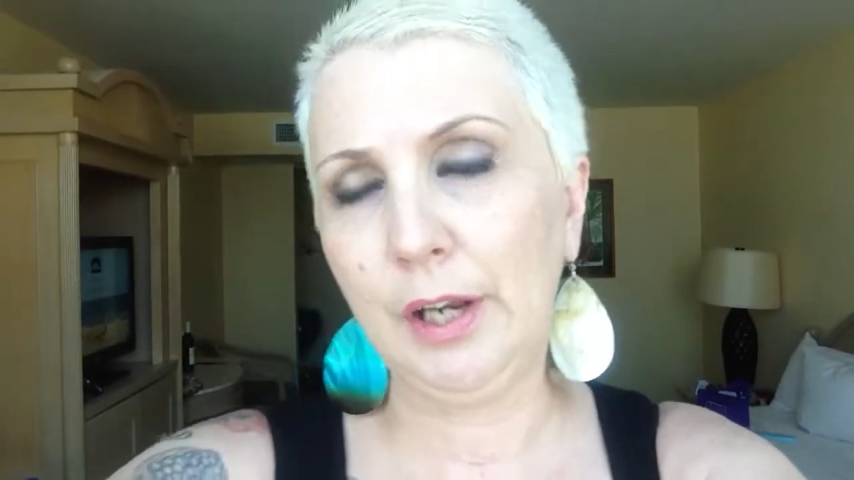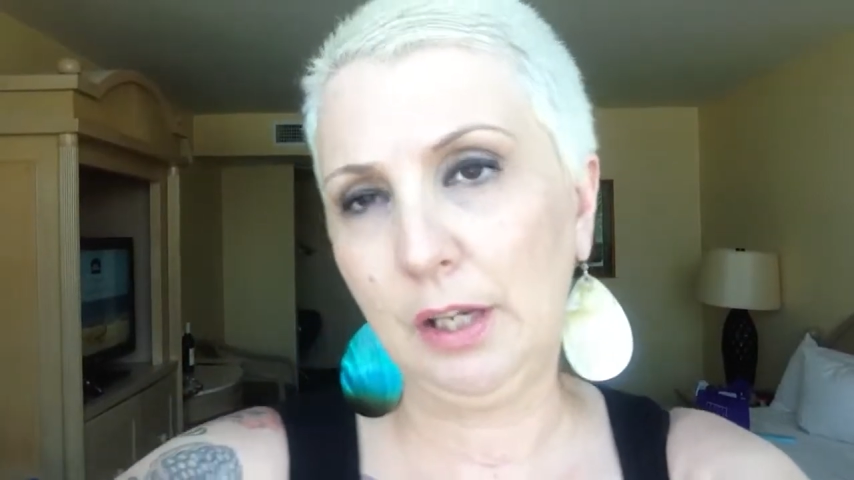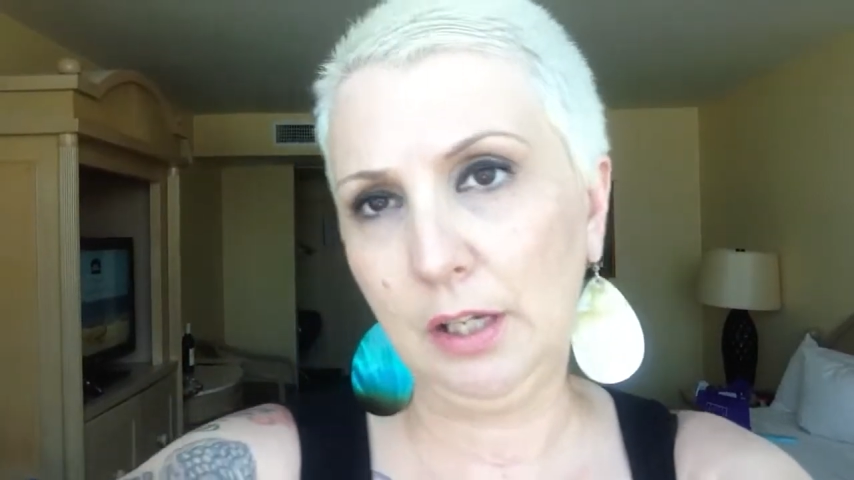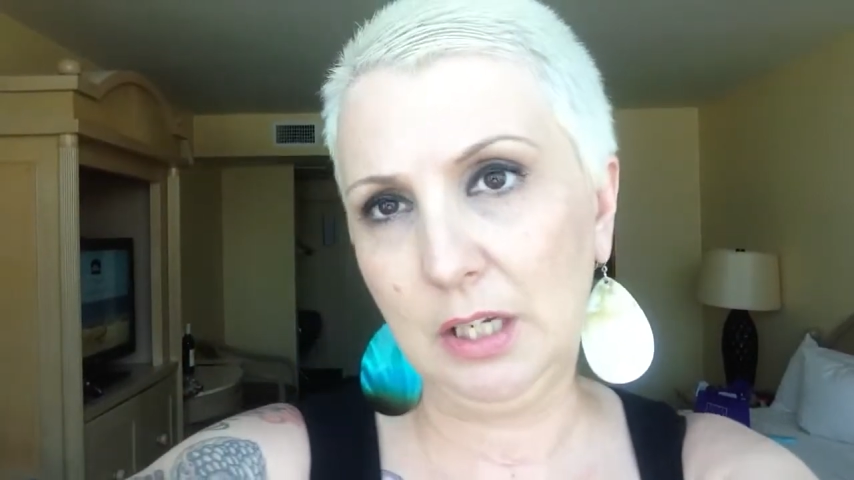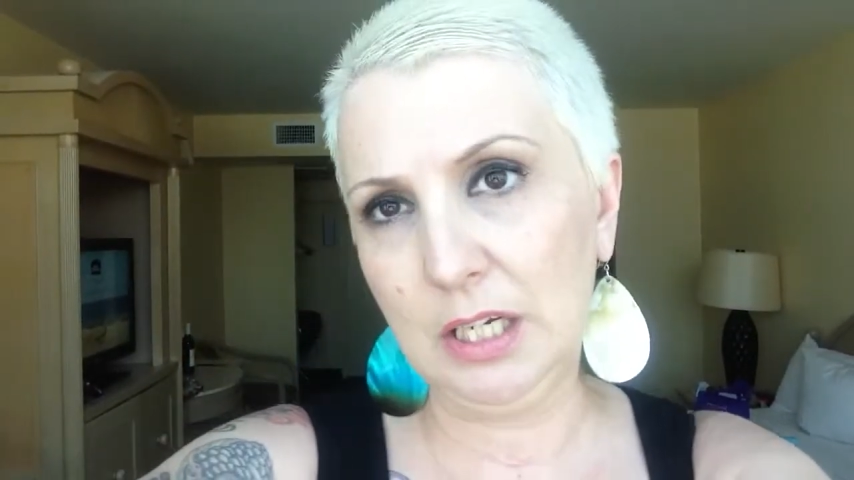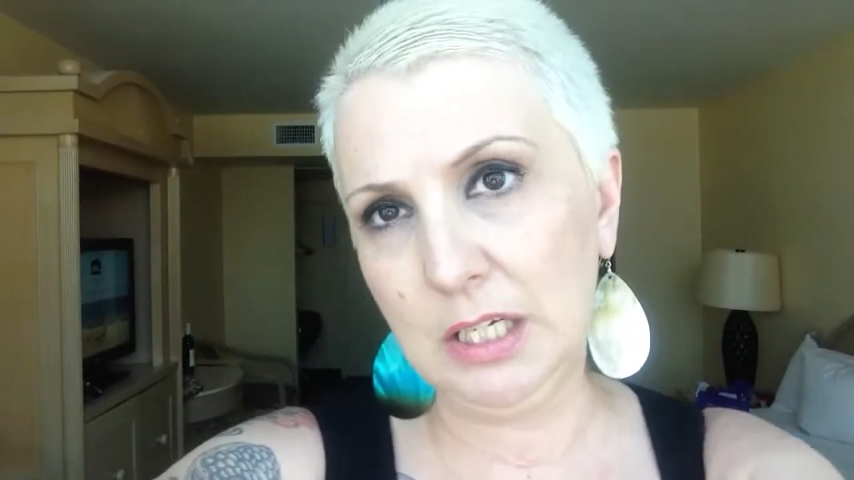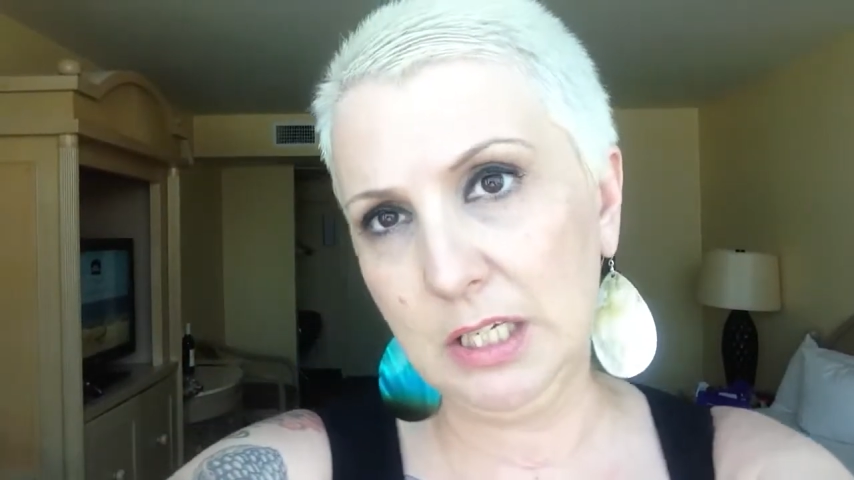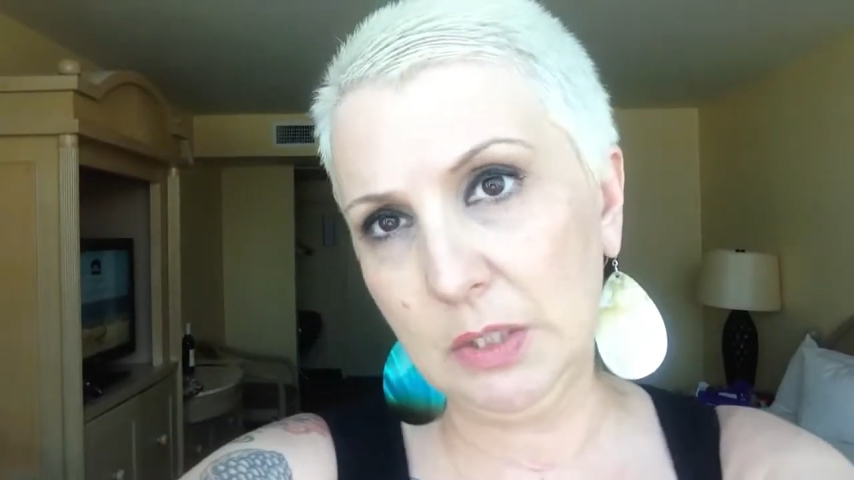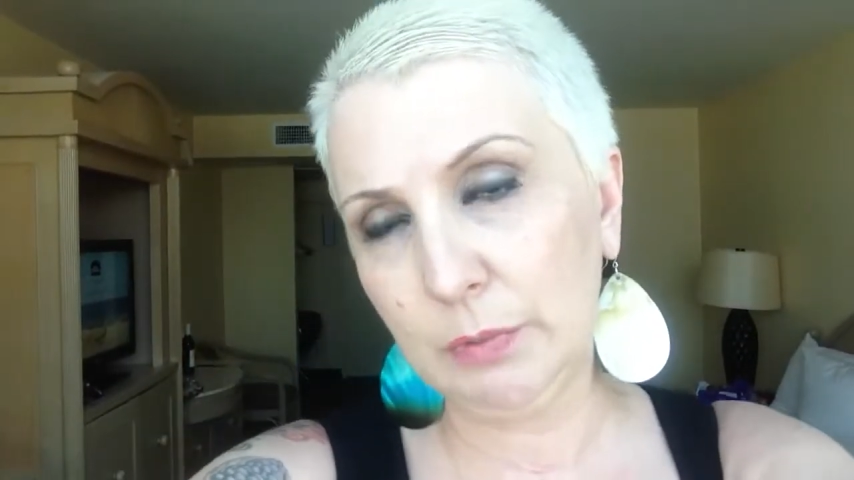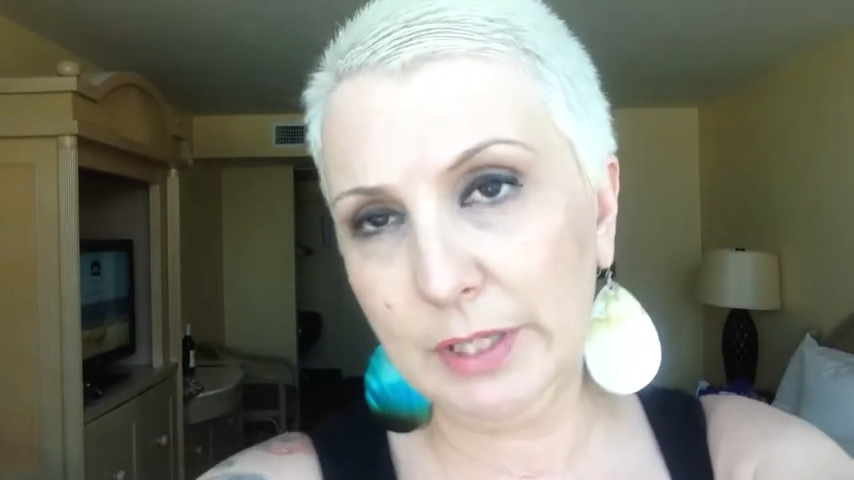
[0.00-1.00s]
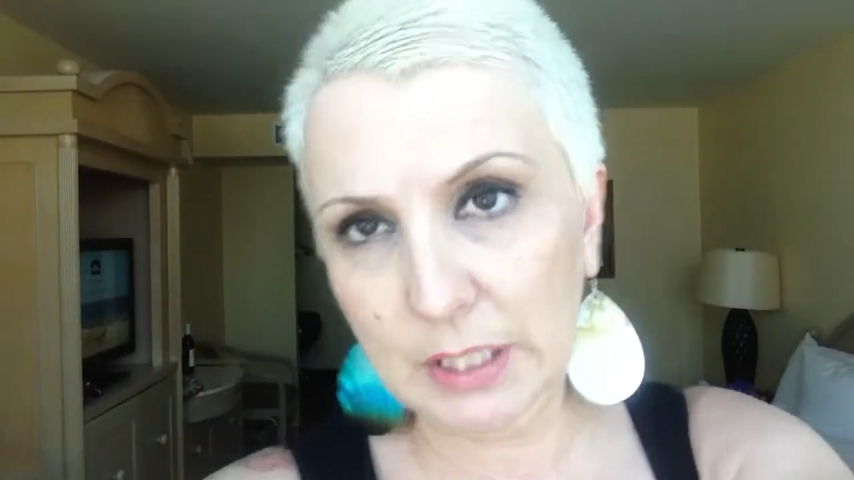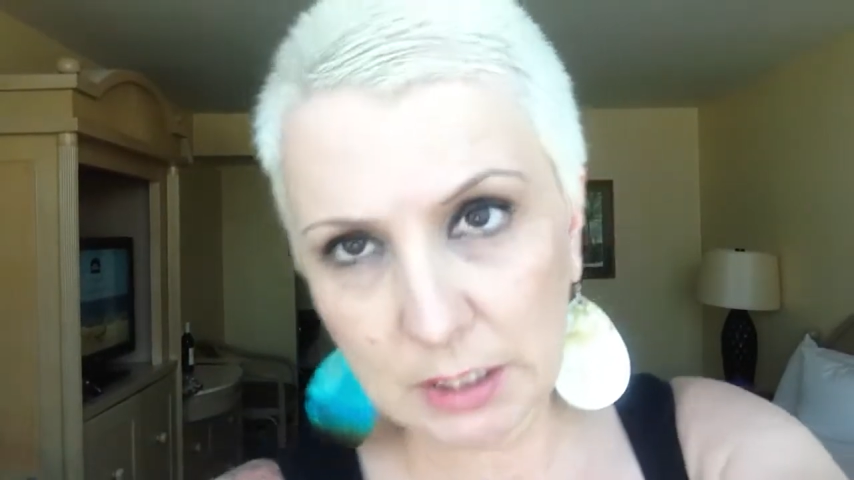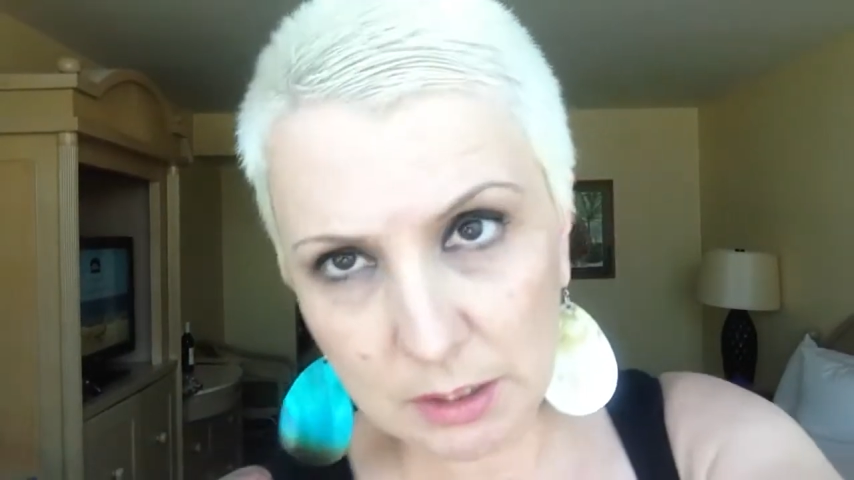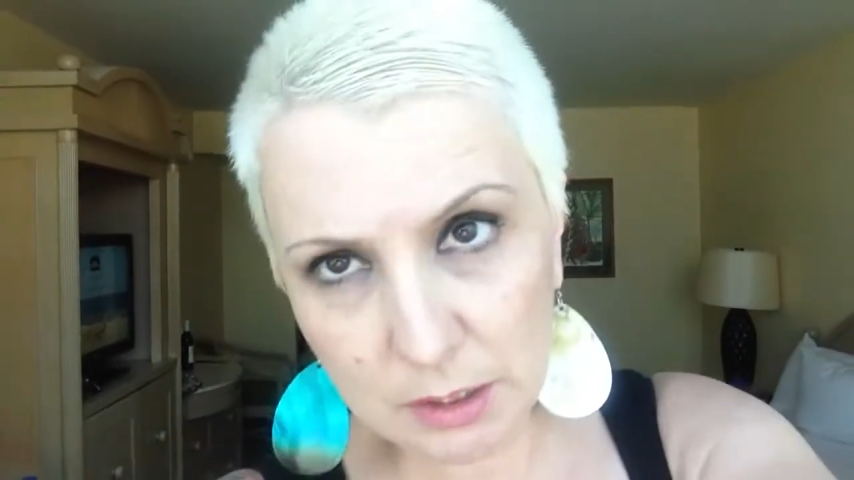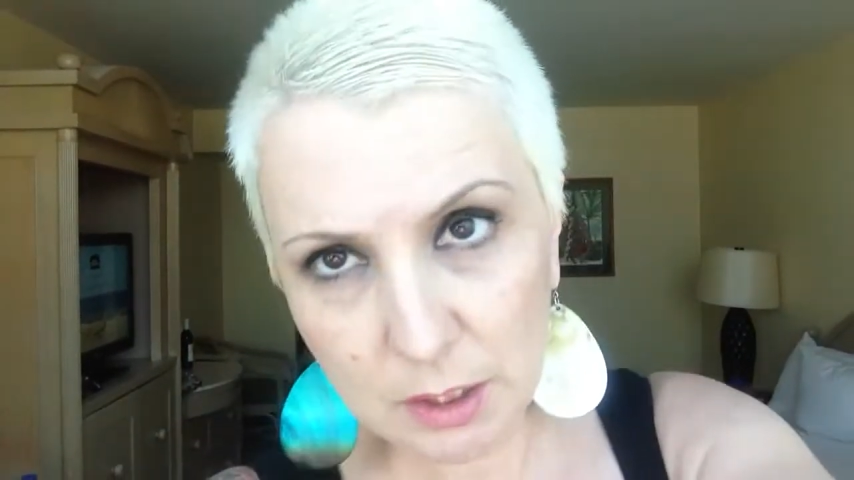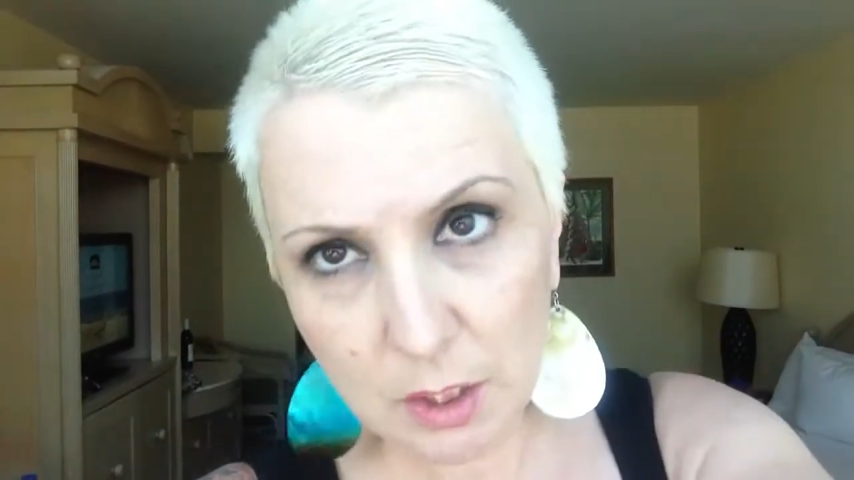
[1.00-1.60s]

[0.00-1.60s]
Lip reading: a reading,